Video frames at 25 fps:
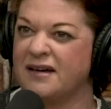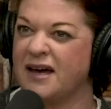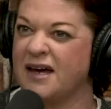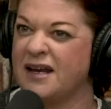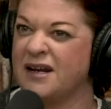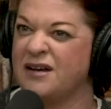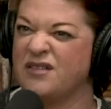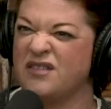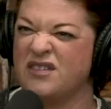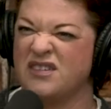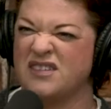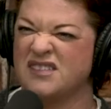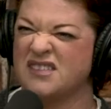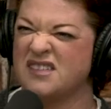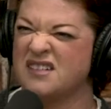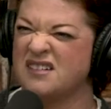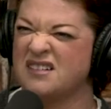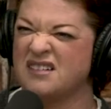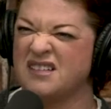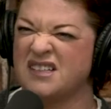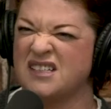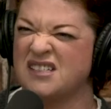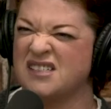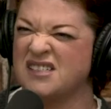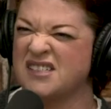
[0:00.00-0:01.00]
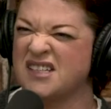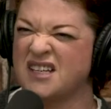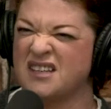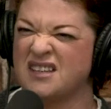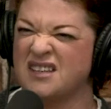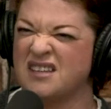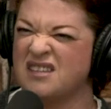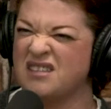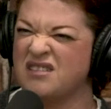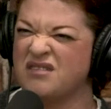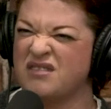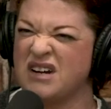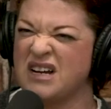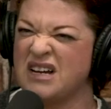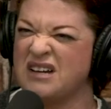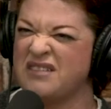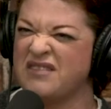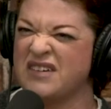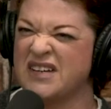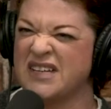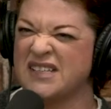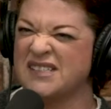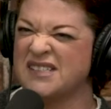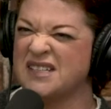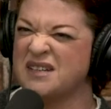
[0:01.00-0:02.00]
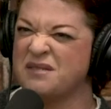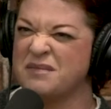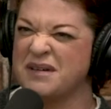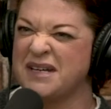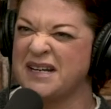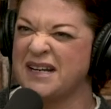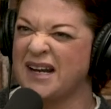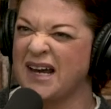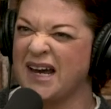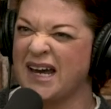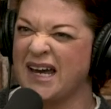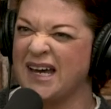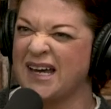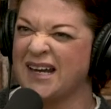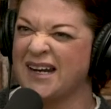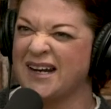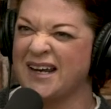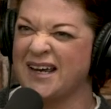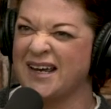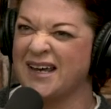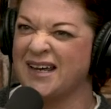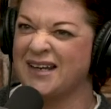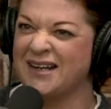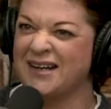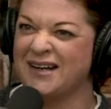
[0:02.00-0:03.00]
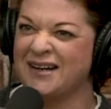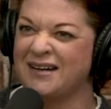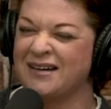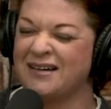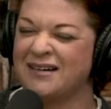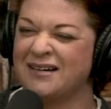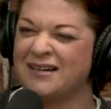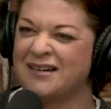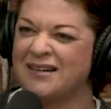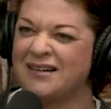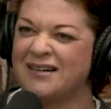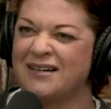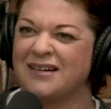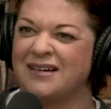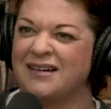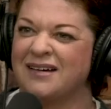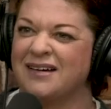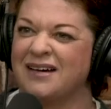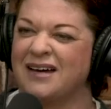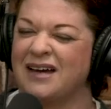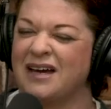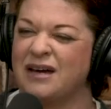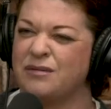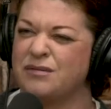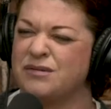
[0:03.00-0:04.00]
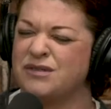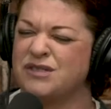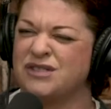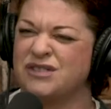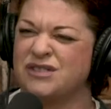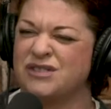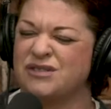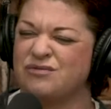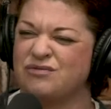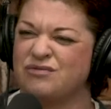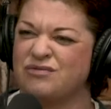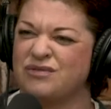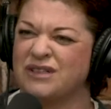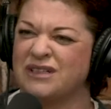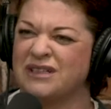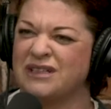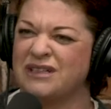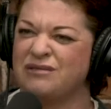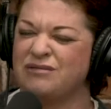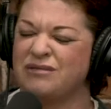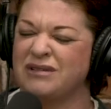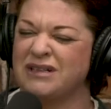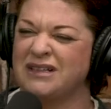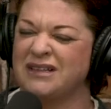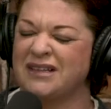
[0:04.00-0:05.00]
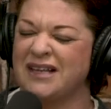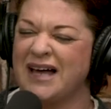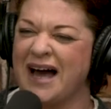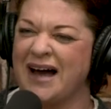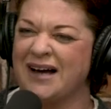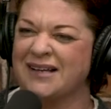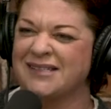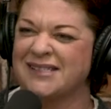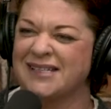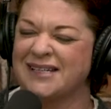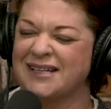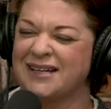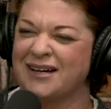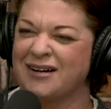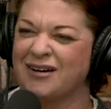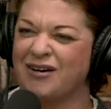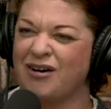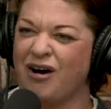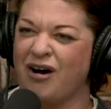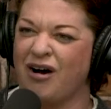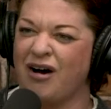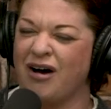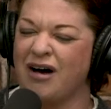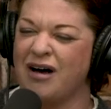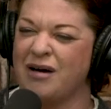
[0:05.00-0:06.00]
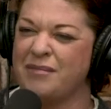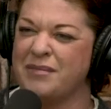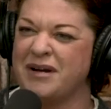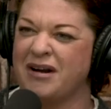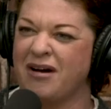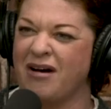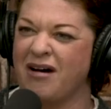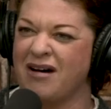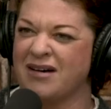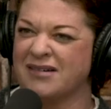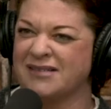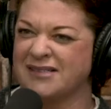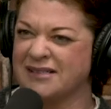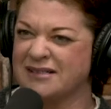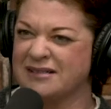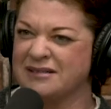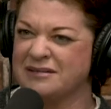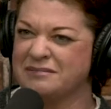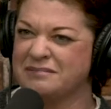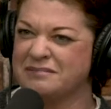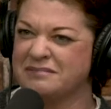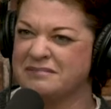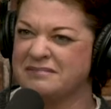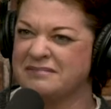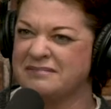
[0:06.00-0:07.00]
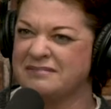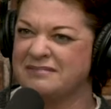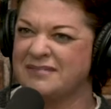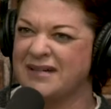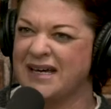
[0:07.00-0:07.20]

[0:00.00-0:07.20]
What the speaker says: And it was literally just like the 3 of us at midnight. And it was just really relaxing and calm and awesome.